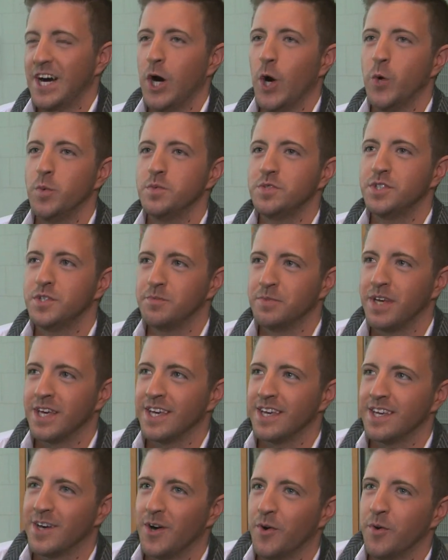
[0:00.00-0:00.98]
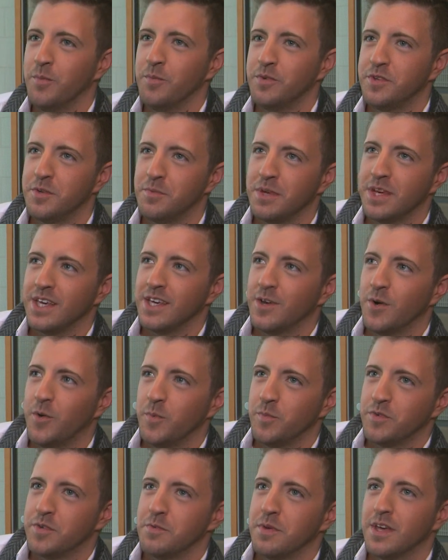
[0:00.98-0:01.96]
Home to me, home to me,
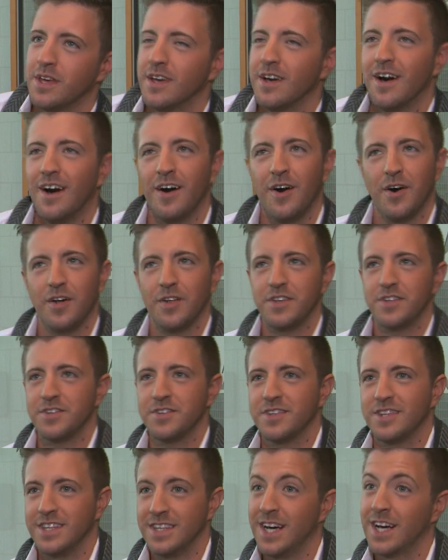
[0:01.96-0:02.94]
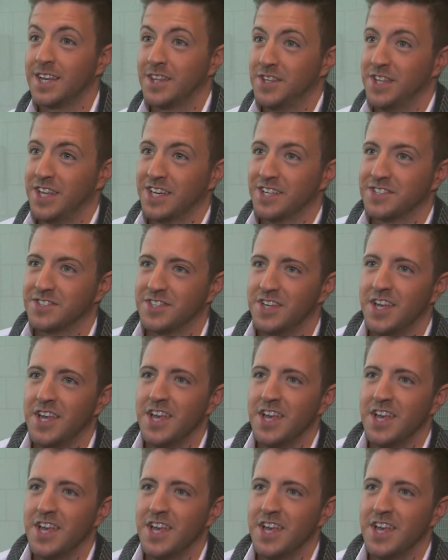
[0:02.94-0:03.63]
home to me. Oh, a lot of things.